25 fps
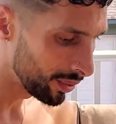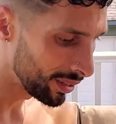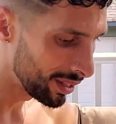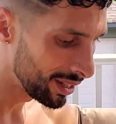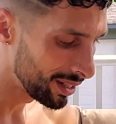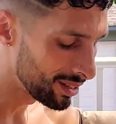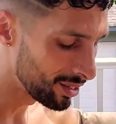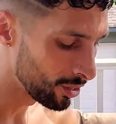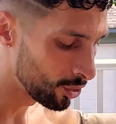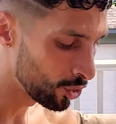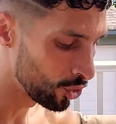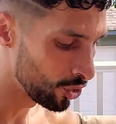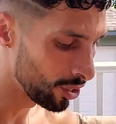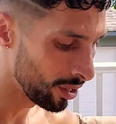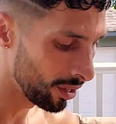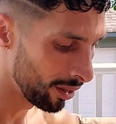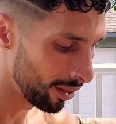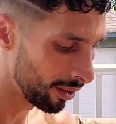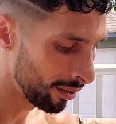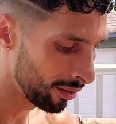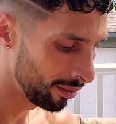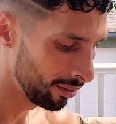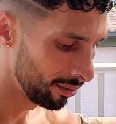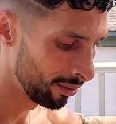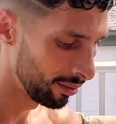need to
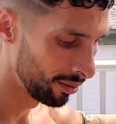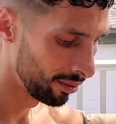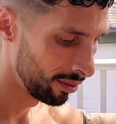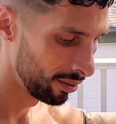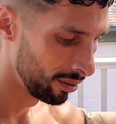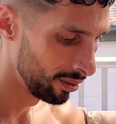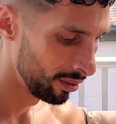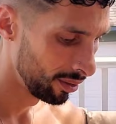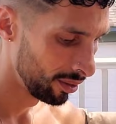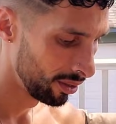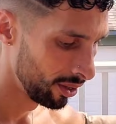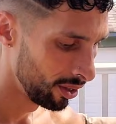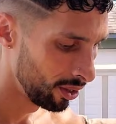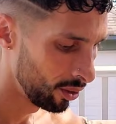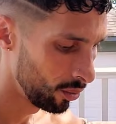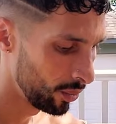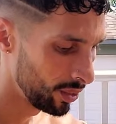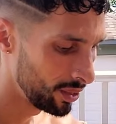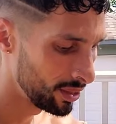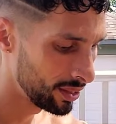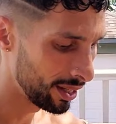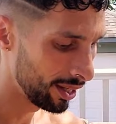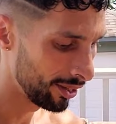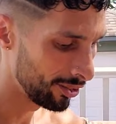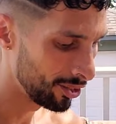share with
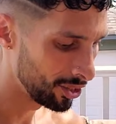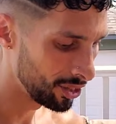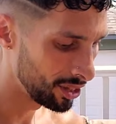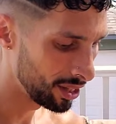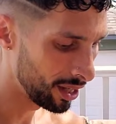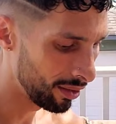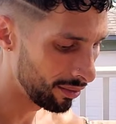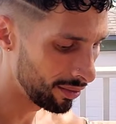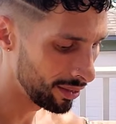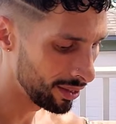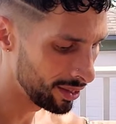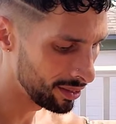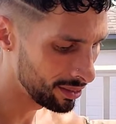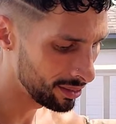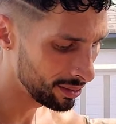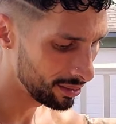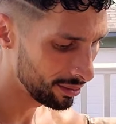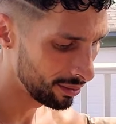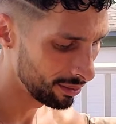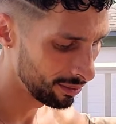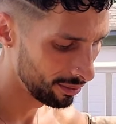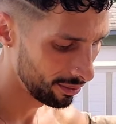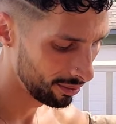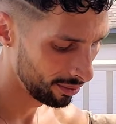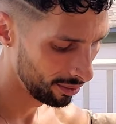Sagittarius?
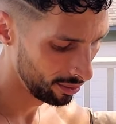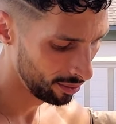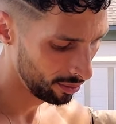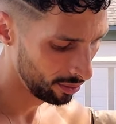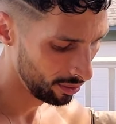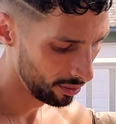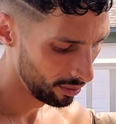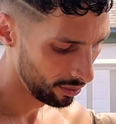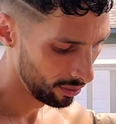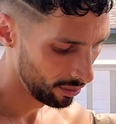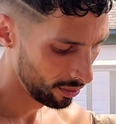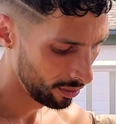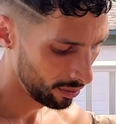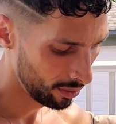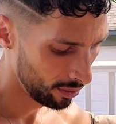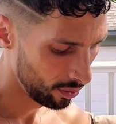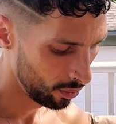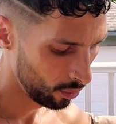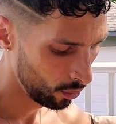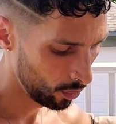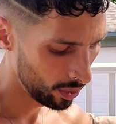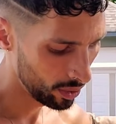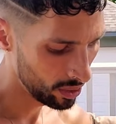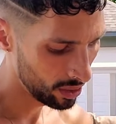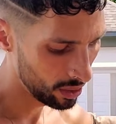
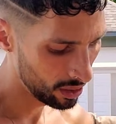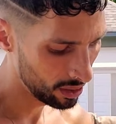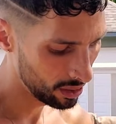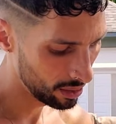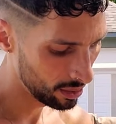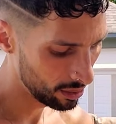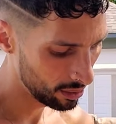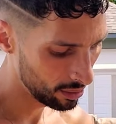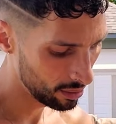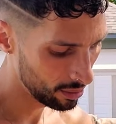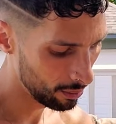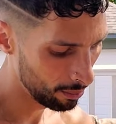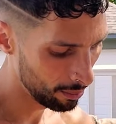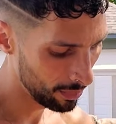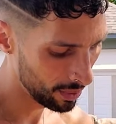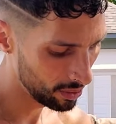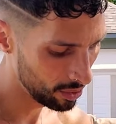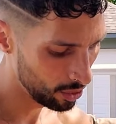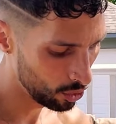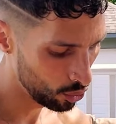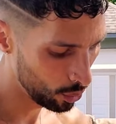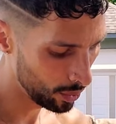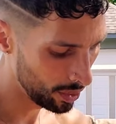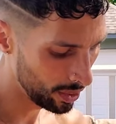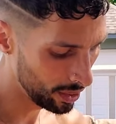What is the
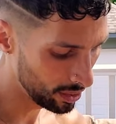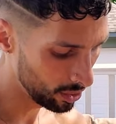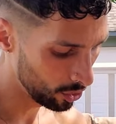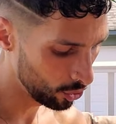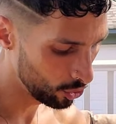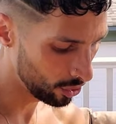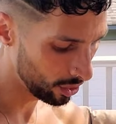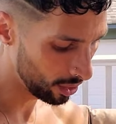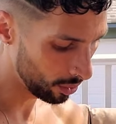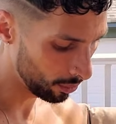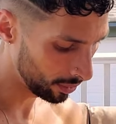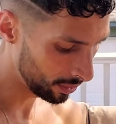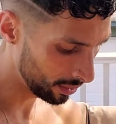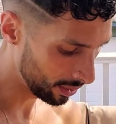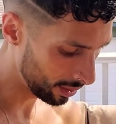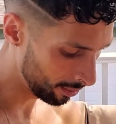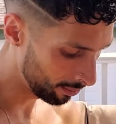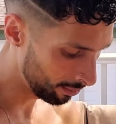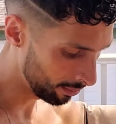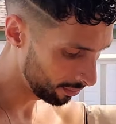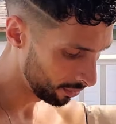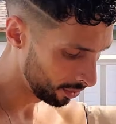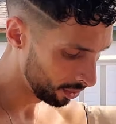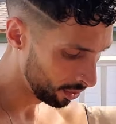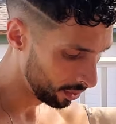message we need to share with them?
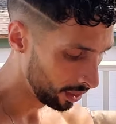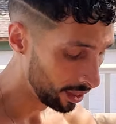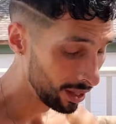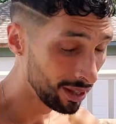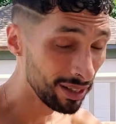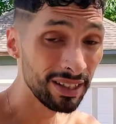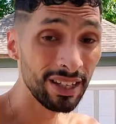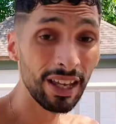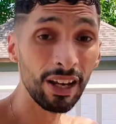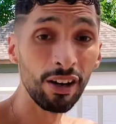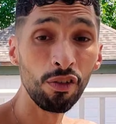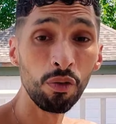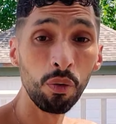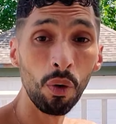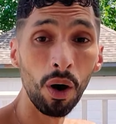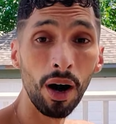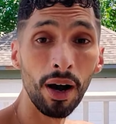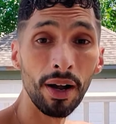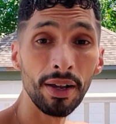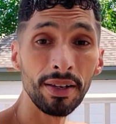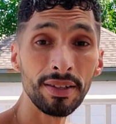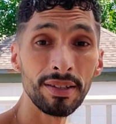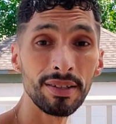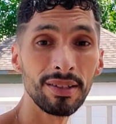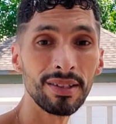Ten of
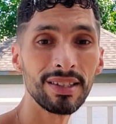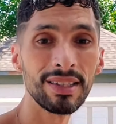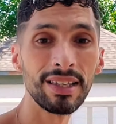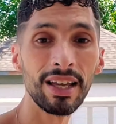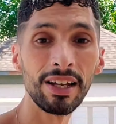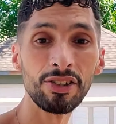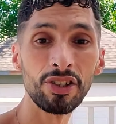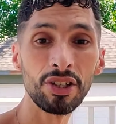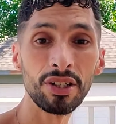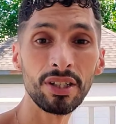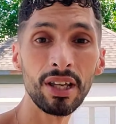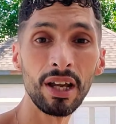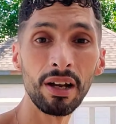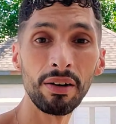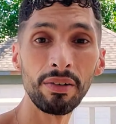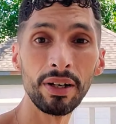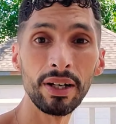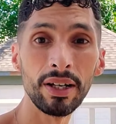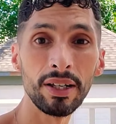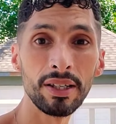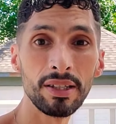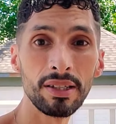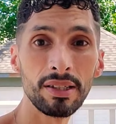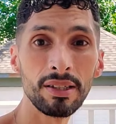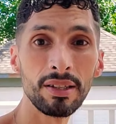Wands,
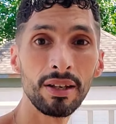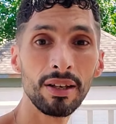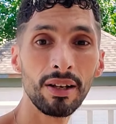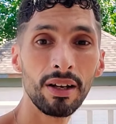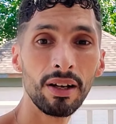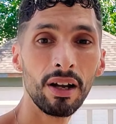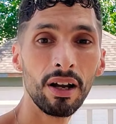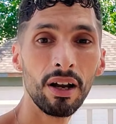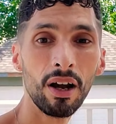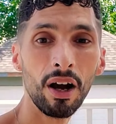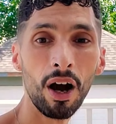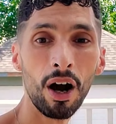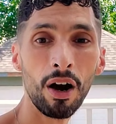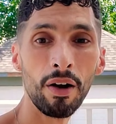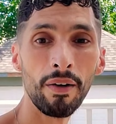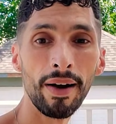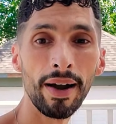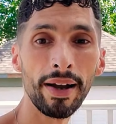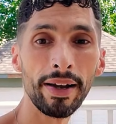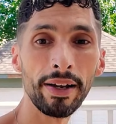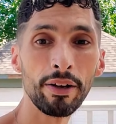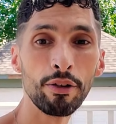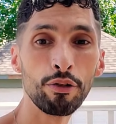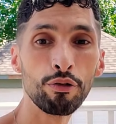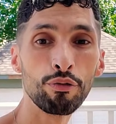Sagittarius. All
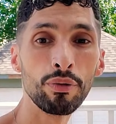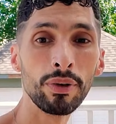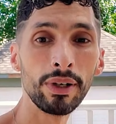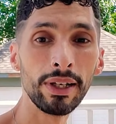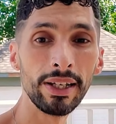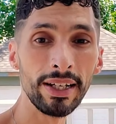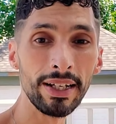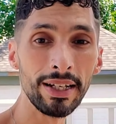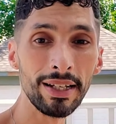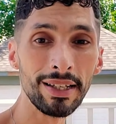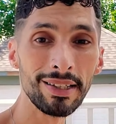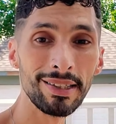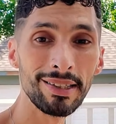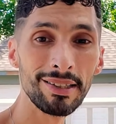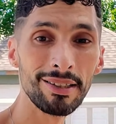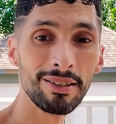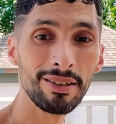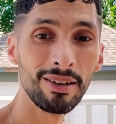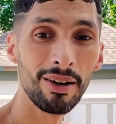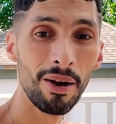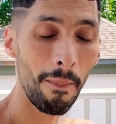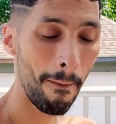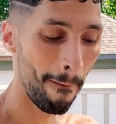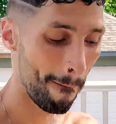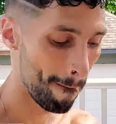right, release.
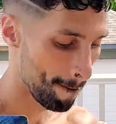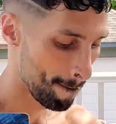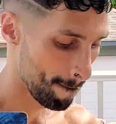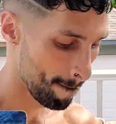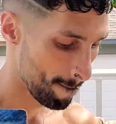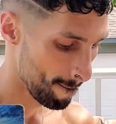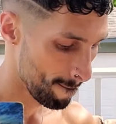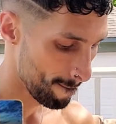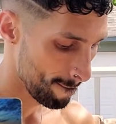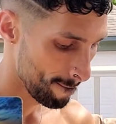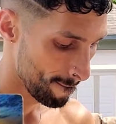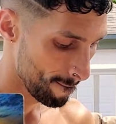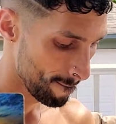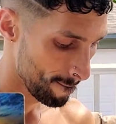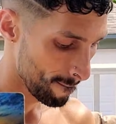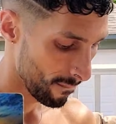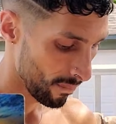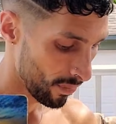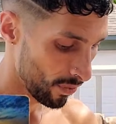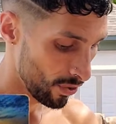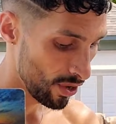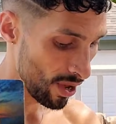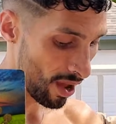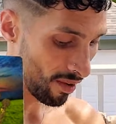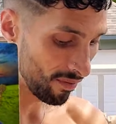
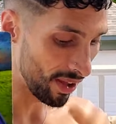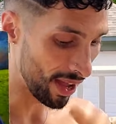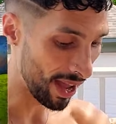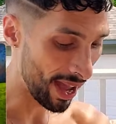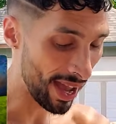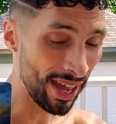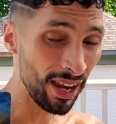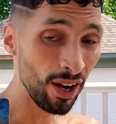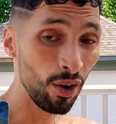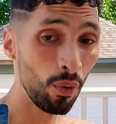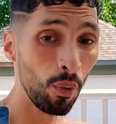You have an 8 of